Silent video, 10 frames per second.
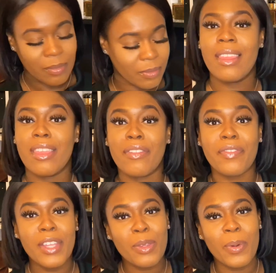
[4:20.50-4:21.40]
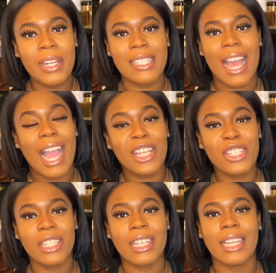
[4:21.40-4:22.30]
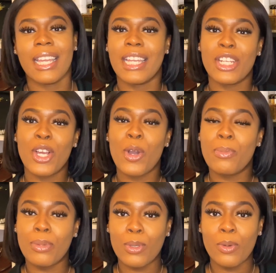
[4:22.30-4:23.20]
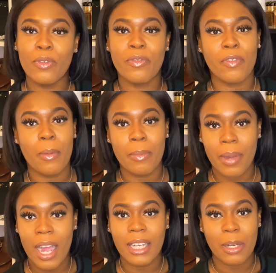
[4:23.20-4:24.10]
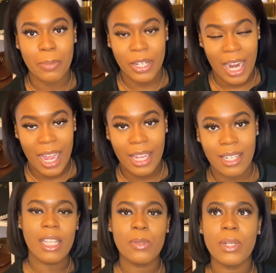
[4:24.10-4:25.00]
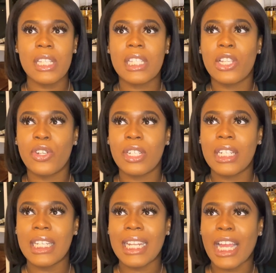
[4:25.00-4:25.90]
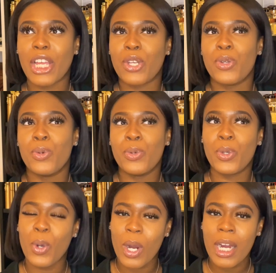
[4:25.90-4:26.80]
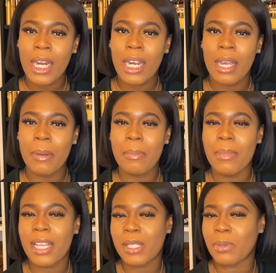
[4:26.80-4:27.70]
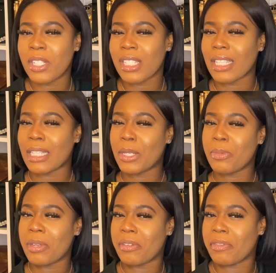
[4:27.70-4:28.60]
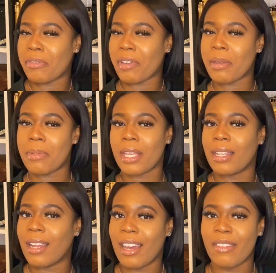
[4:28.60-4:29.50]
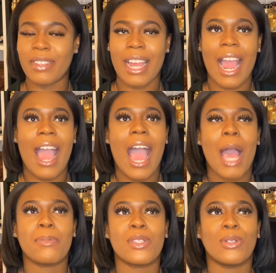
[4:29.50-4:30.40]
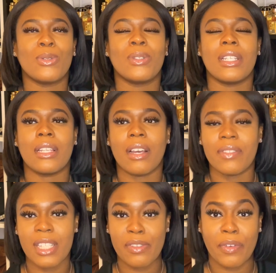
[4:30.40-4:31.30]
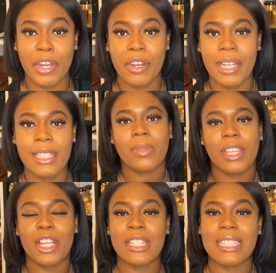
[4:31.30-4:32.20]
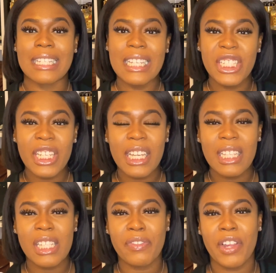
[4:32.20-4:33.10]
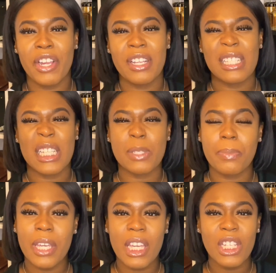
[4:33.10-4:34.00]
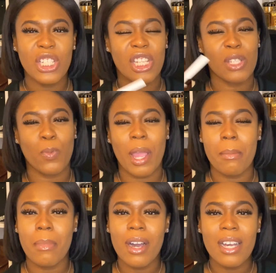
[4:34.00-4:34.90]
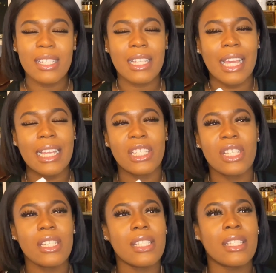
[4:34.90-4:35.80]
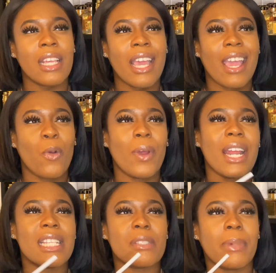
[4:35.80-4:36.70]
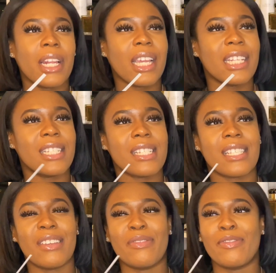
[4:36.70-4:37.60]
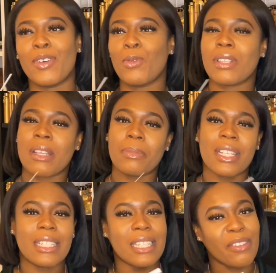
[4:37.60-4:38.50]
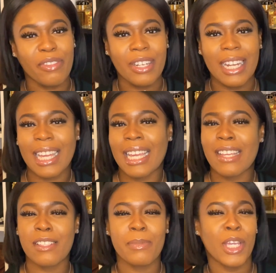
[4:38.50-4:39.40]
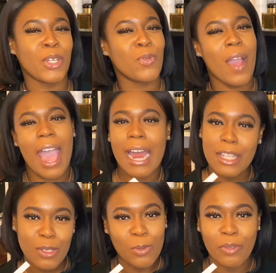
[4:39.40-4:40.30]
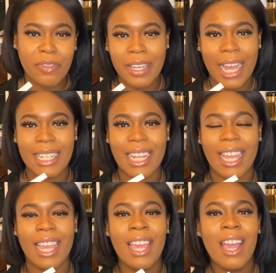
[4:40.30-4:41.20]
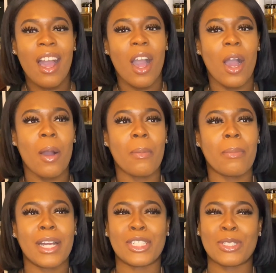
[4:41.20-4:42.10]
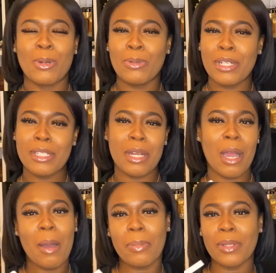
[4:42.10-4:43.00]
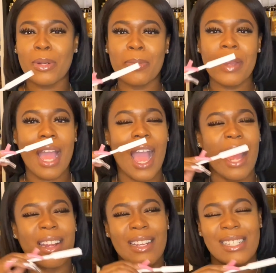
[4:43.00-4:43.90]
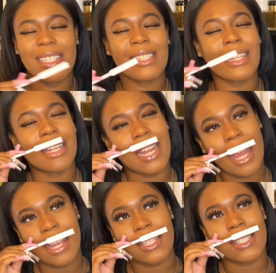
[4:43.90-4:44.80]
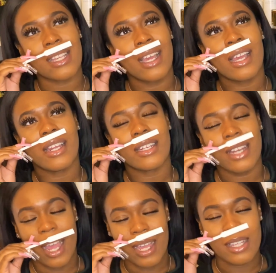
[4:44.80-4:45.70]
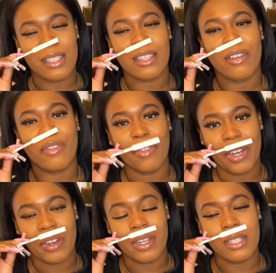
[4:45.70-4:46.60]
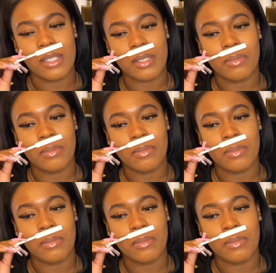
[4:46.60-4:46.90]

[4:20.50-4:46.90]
The fifth one is actually Indigo Blue from Bond Number 9. This one is literally like New York mixed with just a little bit of Arabian love. Like, I absolutely love this fragrance. There's lychee in this fragrance, there's peach, there's white musk. It's just, when I smell it, it just invokes something different. Like, it gives me a new attitude for that day. My shoulders are up a little bit higher. It's just a nice, nice fragrance.